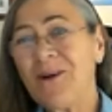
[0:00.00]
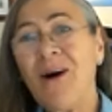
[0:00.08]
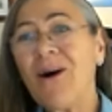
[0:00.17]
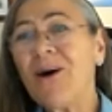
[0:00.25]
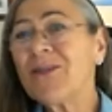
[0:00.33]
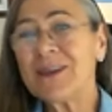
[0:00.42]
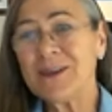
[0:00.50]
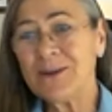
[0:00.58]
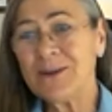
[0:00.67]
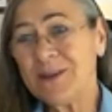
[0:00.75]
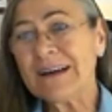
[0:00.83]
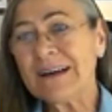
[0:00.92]
all that
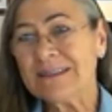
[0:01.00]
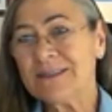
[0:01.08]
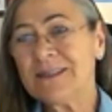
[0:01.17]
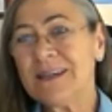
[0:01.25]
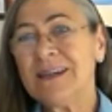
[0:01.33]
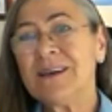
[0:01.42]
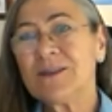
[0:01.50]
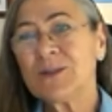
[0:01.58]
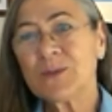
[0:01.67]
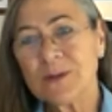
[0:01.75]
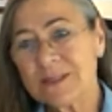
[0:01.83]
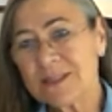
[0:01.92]
you've done
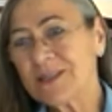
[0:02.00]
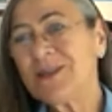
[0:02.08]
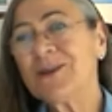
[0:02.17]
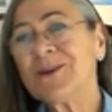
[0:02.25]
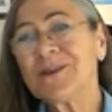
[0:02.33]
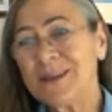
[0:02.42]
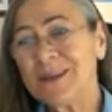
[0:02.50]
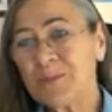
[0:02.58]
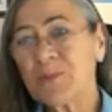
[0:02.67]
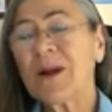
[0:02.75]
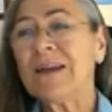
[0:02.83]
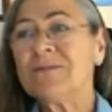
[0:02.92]
towards security,
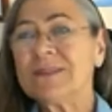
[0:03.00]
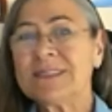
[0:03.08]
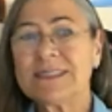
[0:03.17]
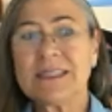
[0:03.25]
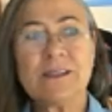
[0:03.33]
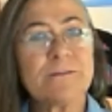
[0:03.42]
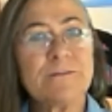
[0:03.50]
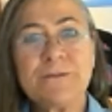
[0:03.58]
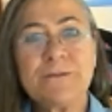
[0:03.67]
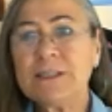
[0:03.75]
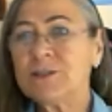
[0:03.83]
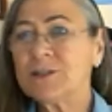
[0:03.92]
privacy, your
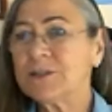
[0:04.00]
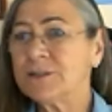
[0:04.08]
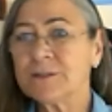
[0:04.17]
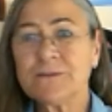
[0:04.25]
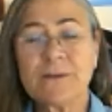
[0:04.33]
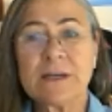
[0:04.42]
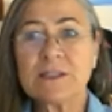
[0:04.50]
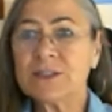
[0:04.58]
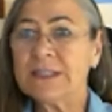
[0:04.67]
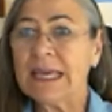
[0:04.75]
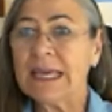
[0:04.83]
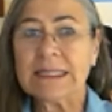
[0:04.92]
features, your
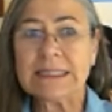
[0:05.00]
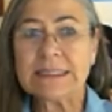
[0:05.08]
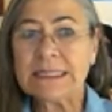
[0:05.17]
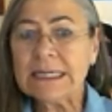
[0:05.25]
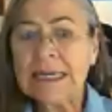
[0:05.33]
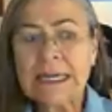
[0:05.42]
functionality.